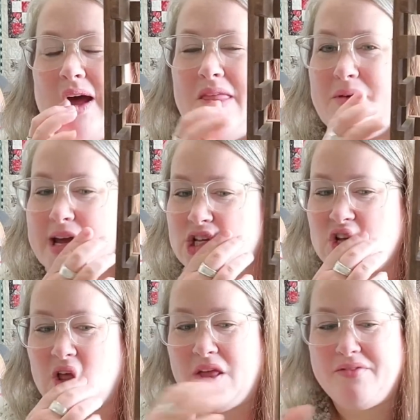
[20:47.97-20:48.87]
otherwise,
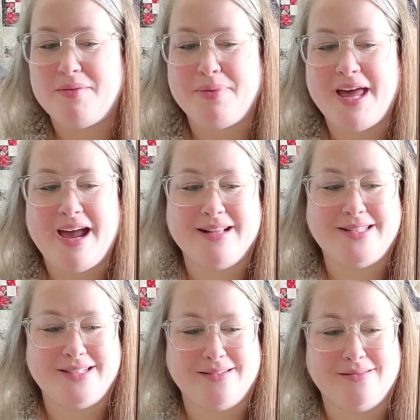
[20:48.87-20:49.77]
all of the
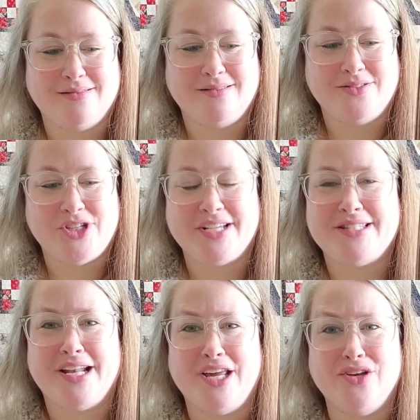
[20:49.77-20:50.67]
plaids and checks
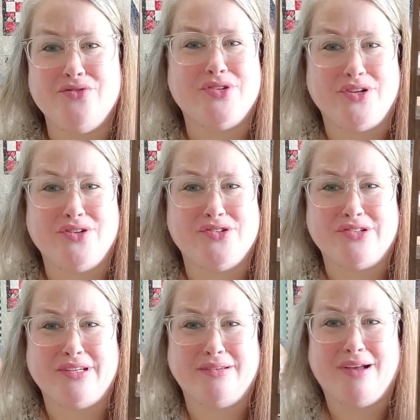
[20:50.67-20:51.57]
that I use are
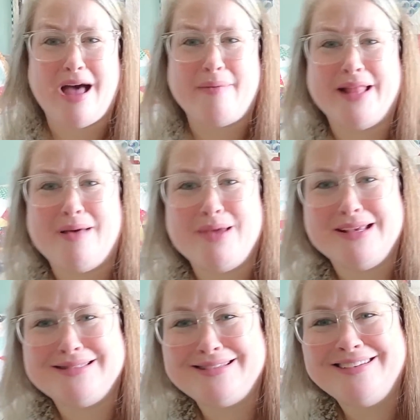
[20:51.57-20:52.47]
usually Hobby
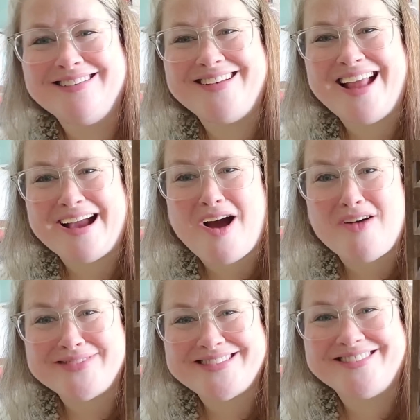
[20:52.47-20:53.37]
Lobby's
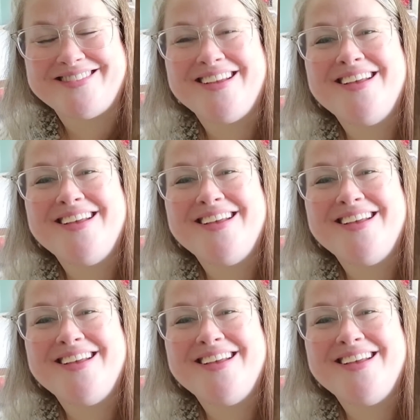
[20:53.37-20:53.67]
knockoffs.